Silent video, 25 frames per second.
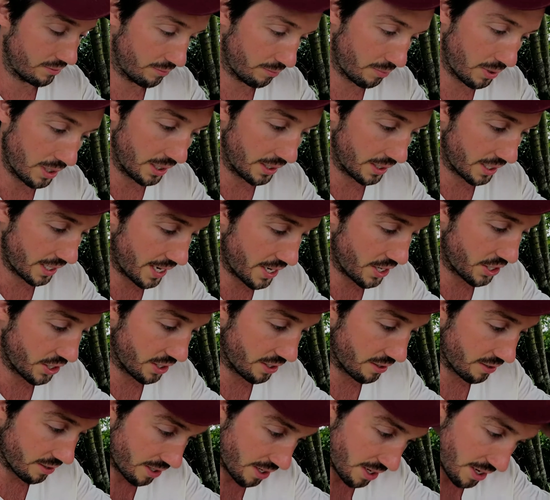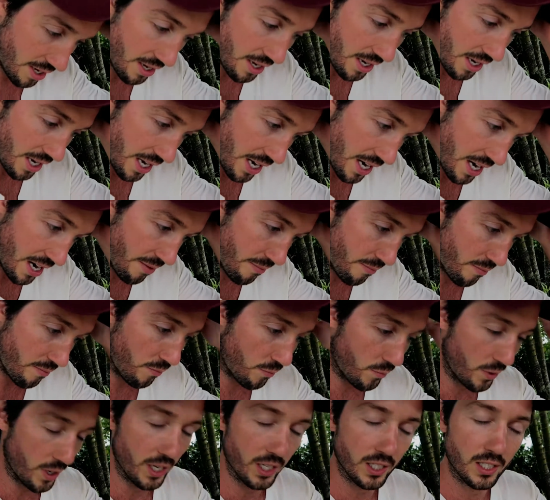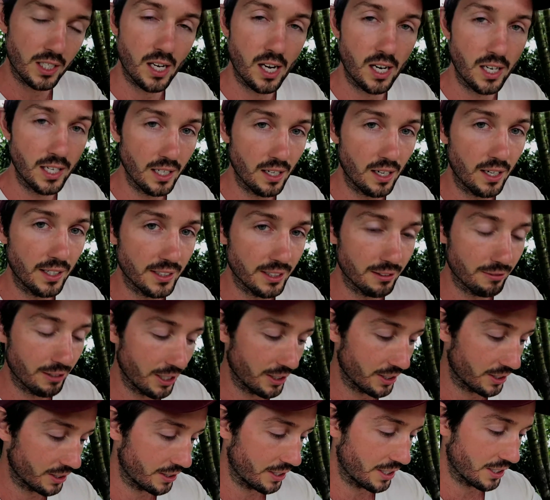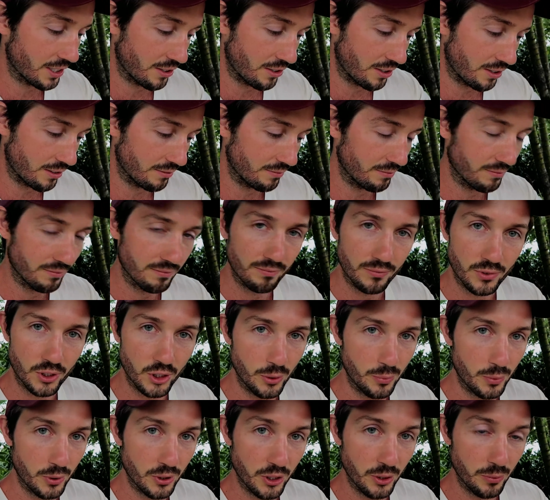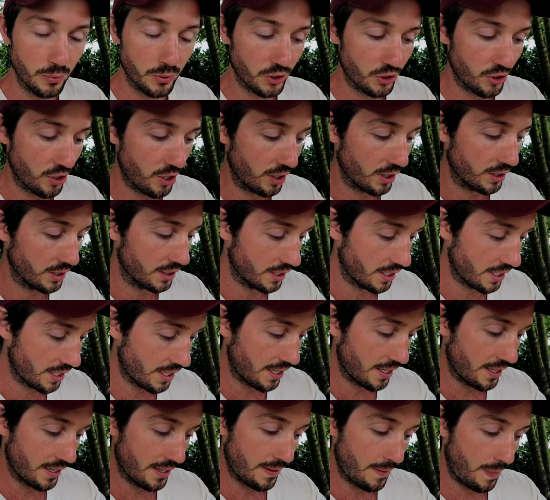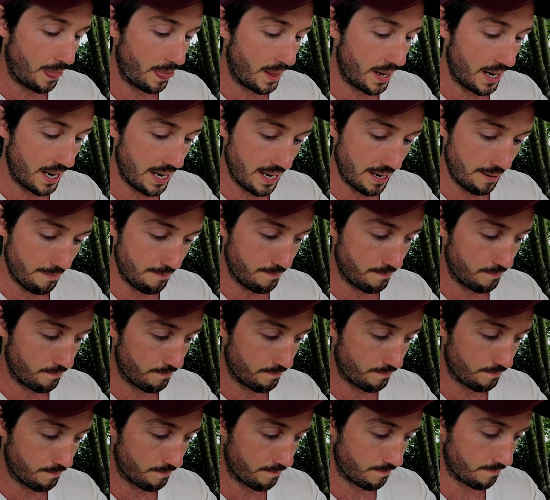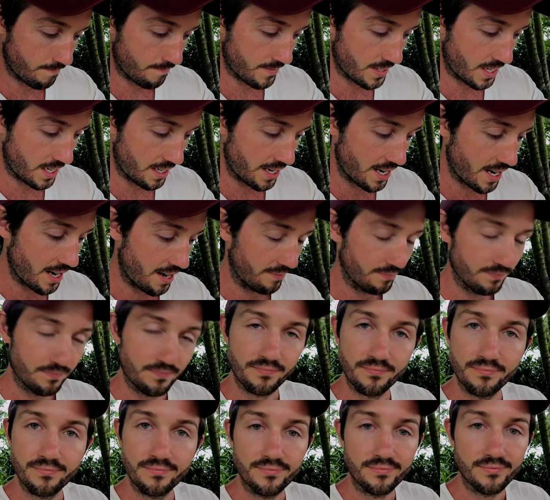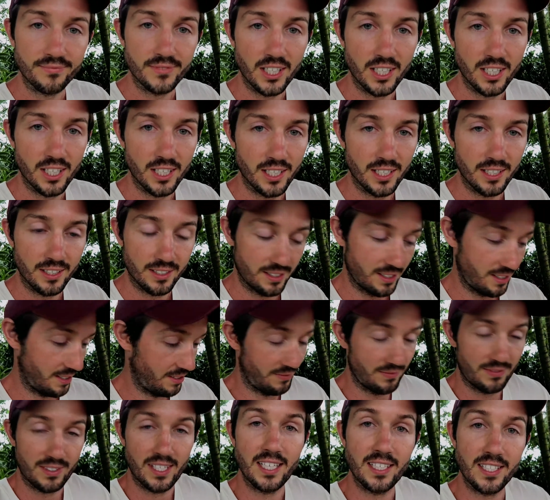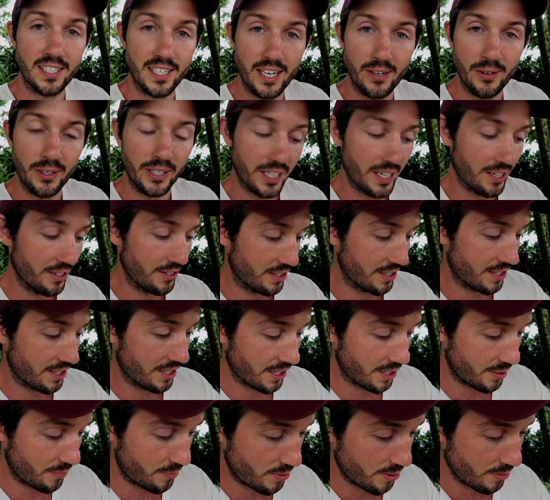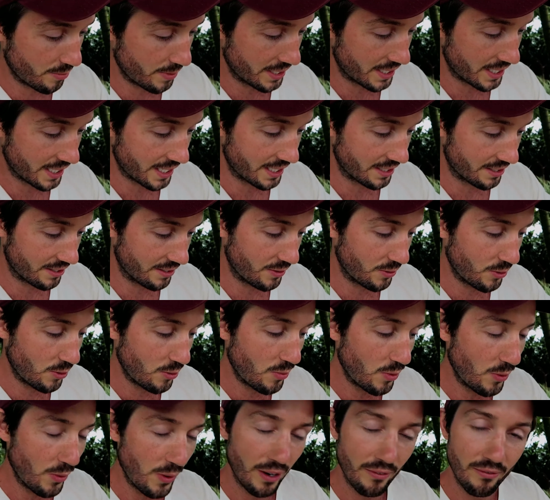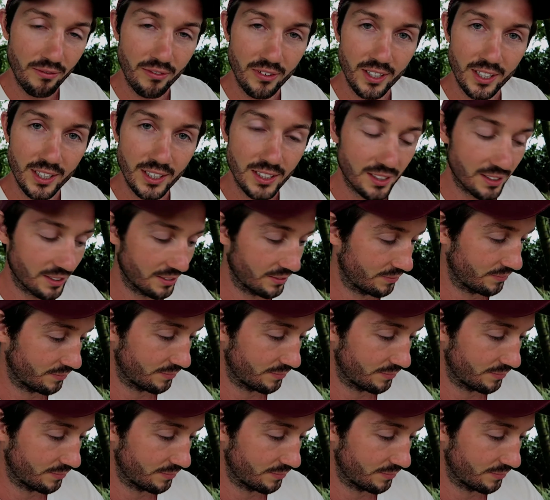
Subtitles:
Plantation. It's slightly lighter roast, so it's not super strong. Yeah, let's see how it goes. I think I'll probably taste a normal one first.